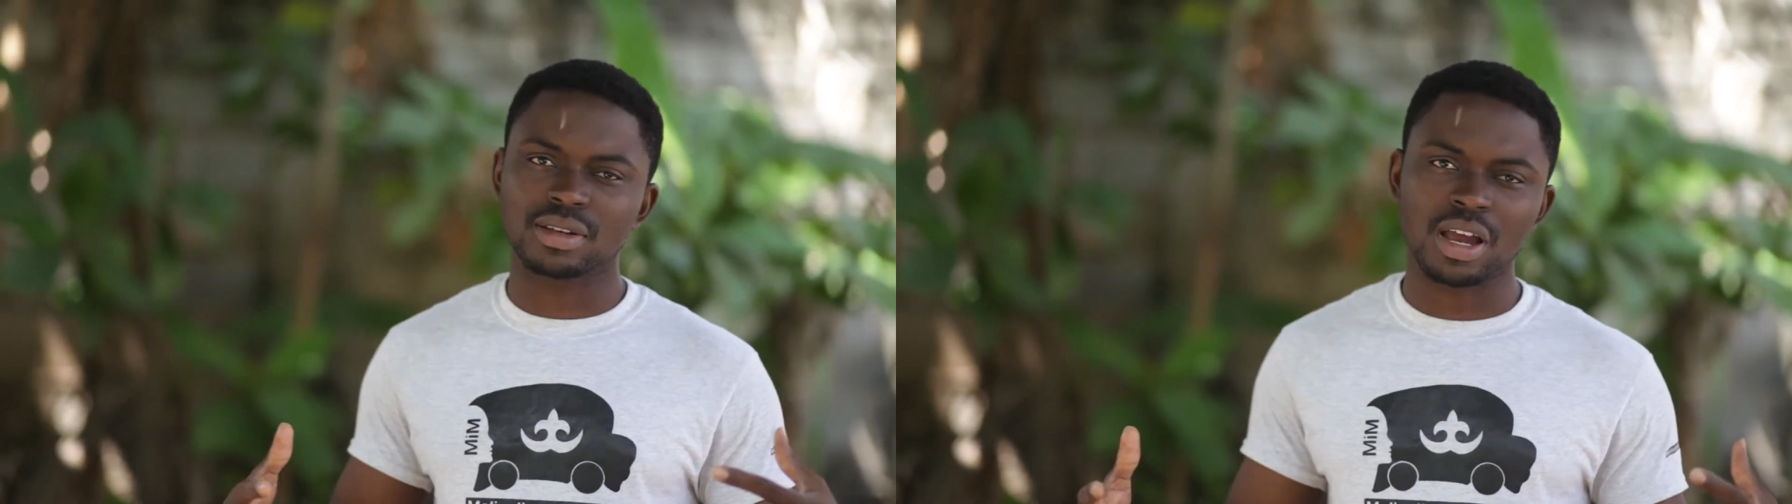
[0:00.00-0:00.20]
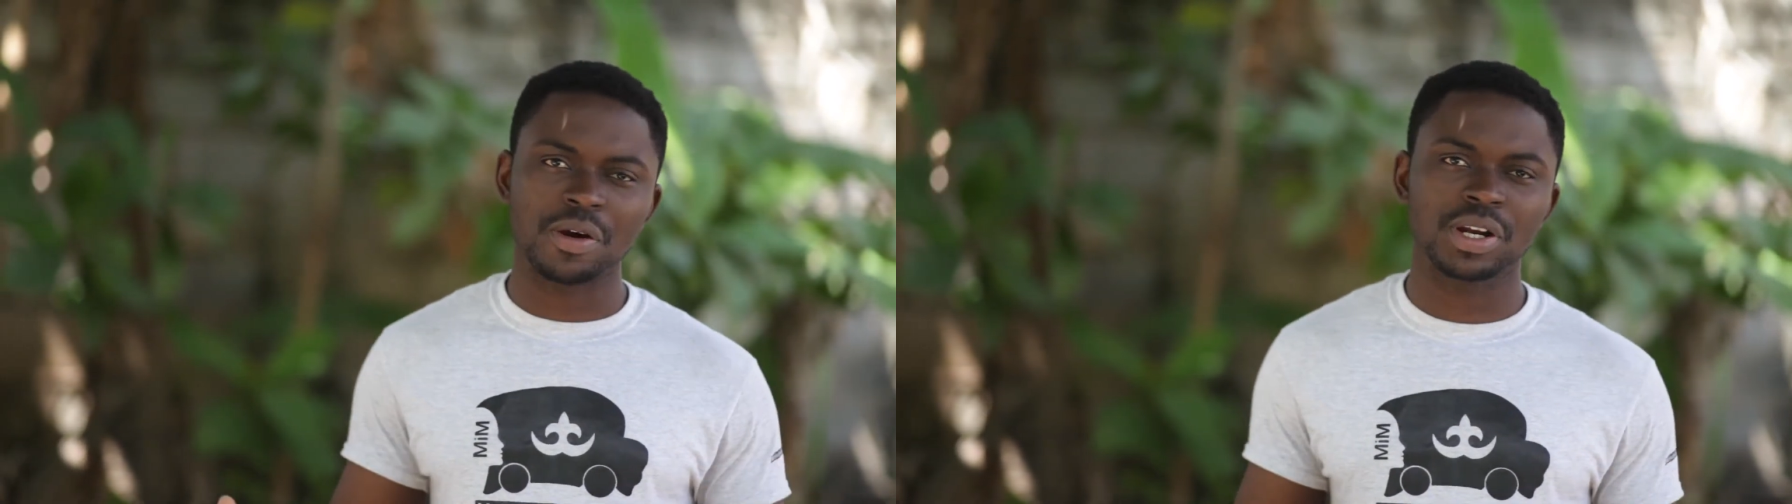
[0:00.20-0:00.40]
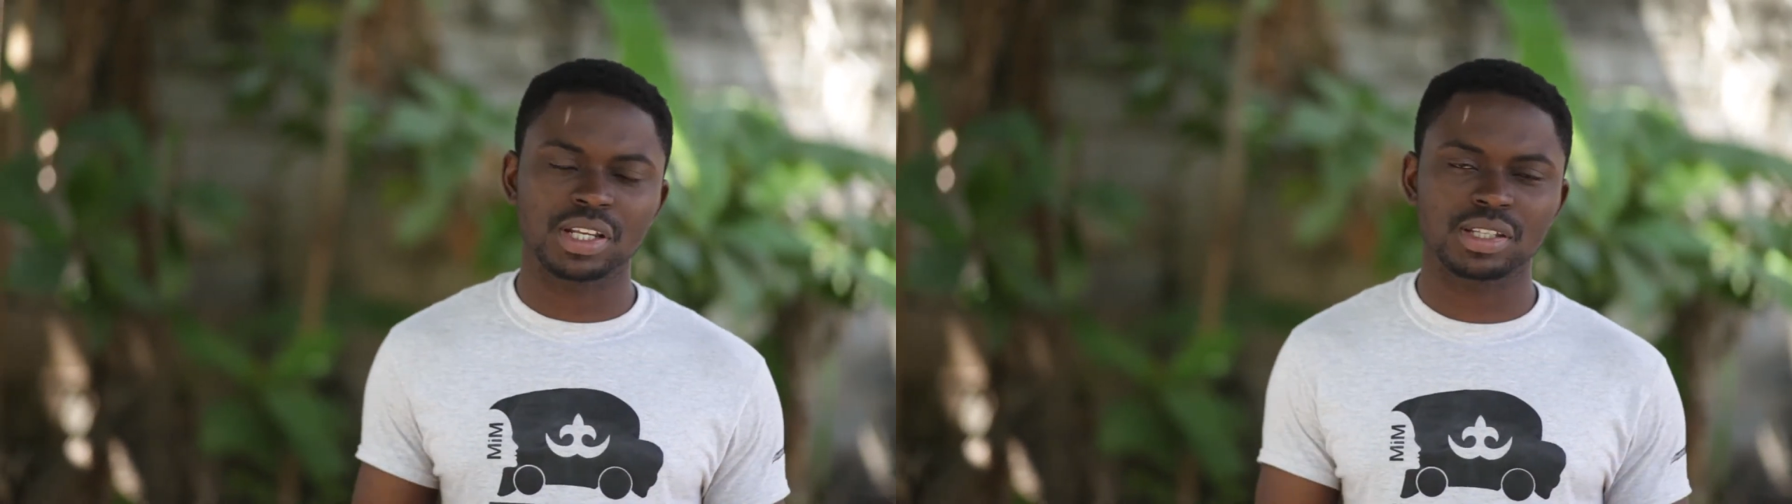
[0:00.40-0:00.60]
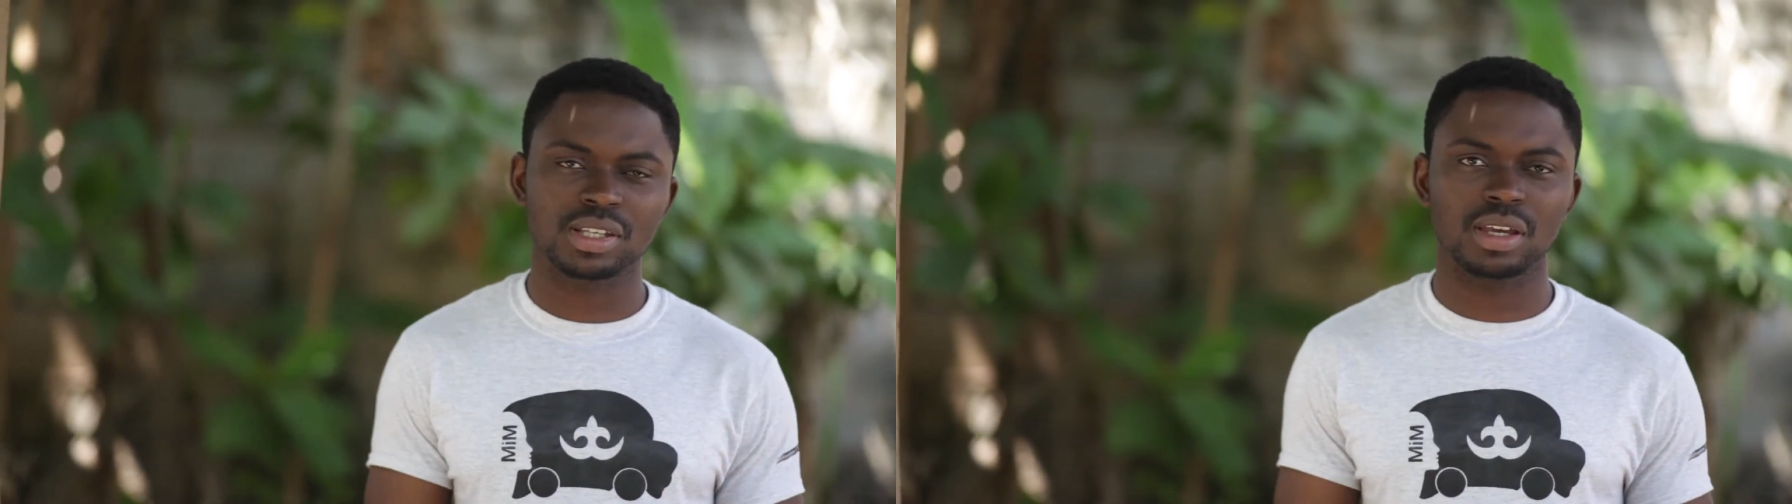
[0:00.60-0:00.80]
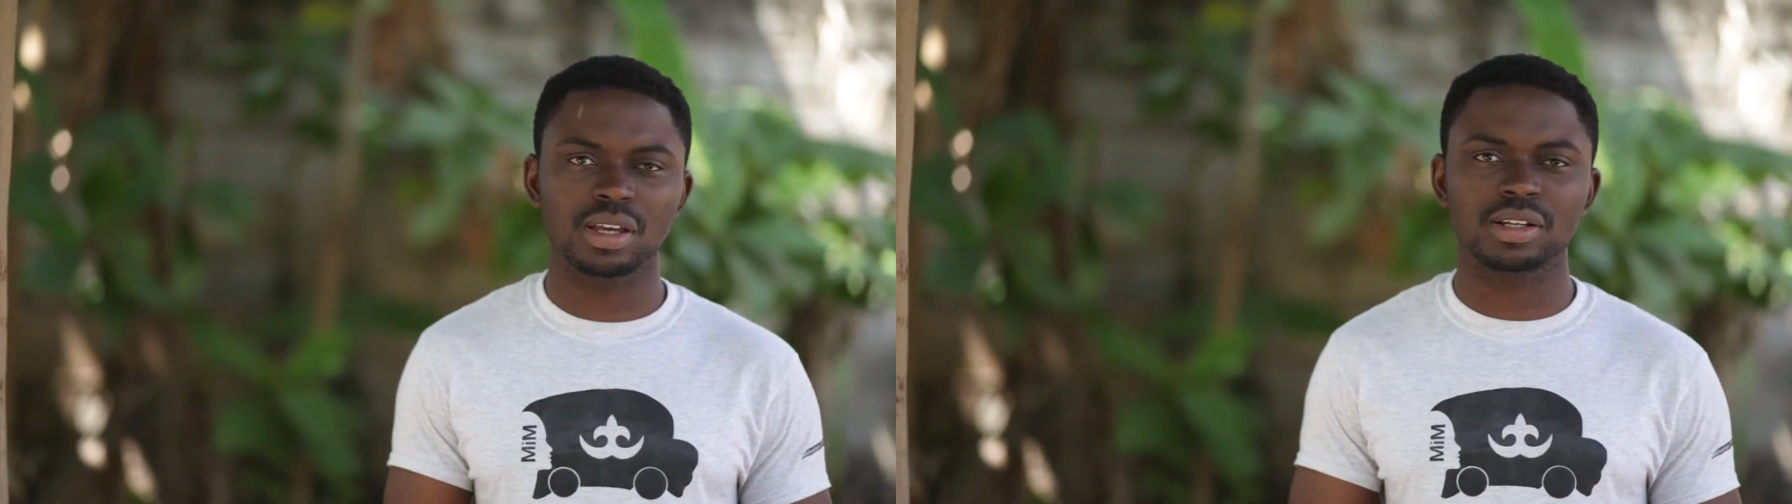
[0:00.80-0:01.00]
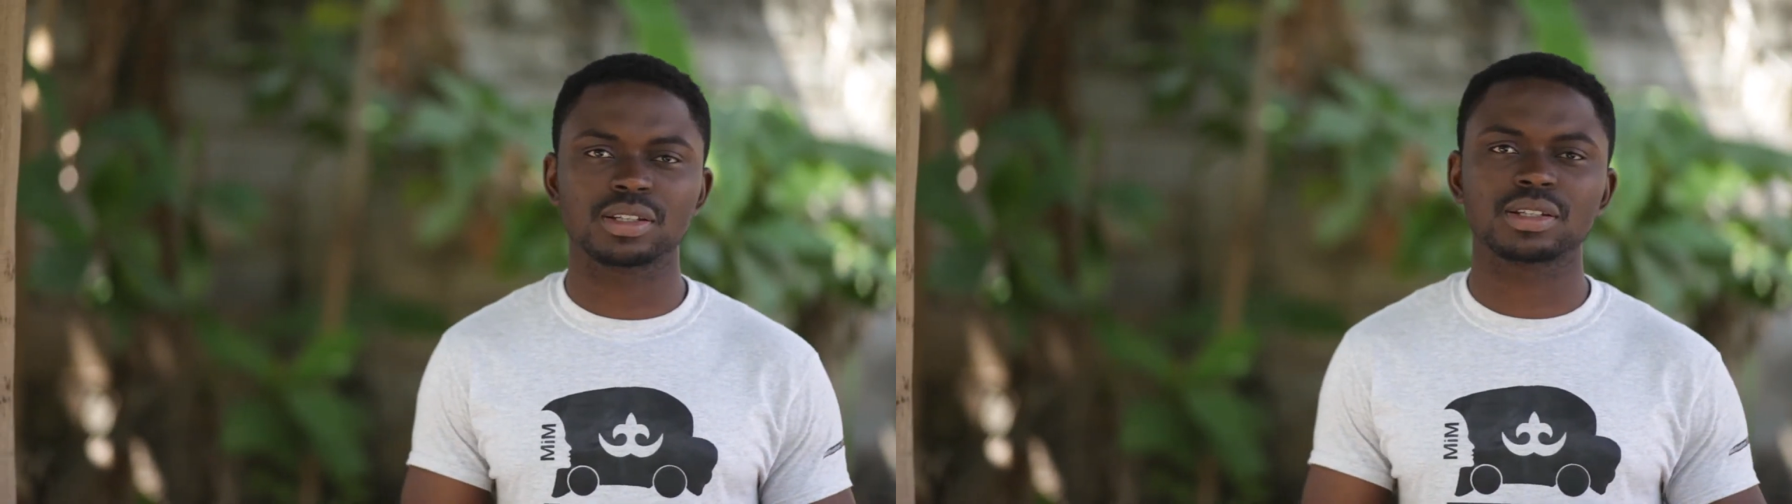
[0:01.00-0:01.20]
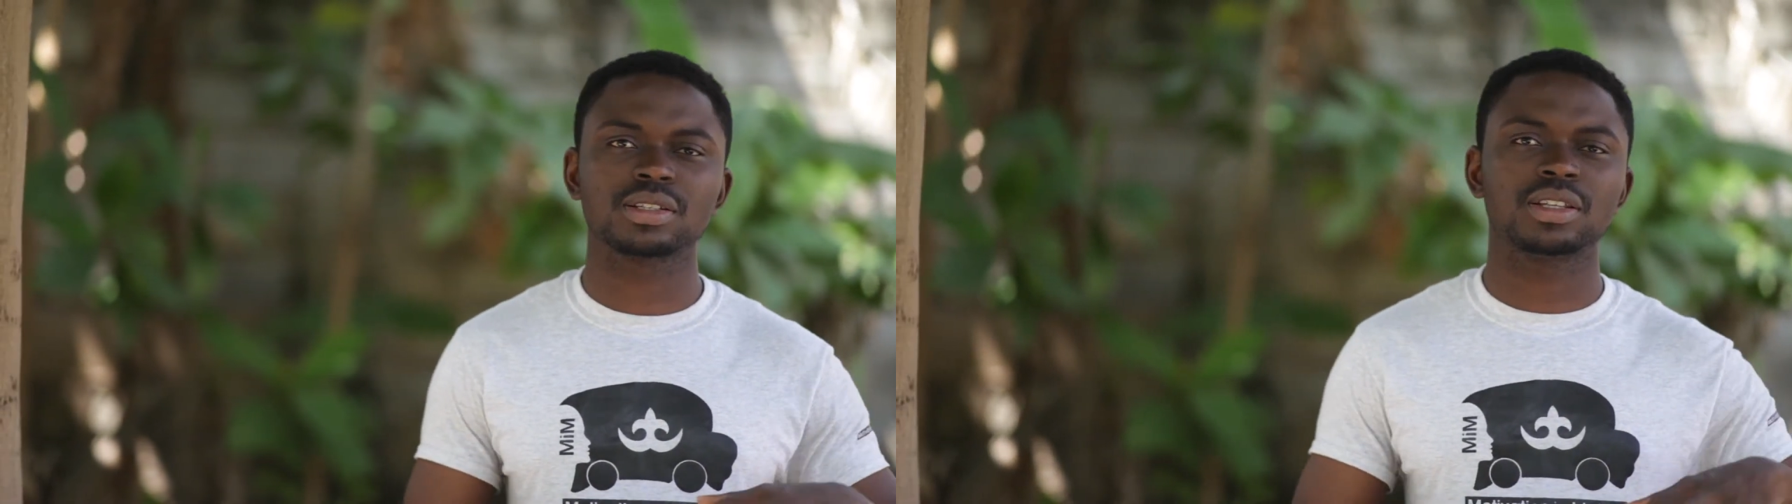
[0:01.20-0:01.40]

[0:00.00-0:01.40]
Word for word: carry these kids,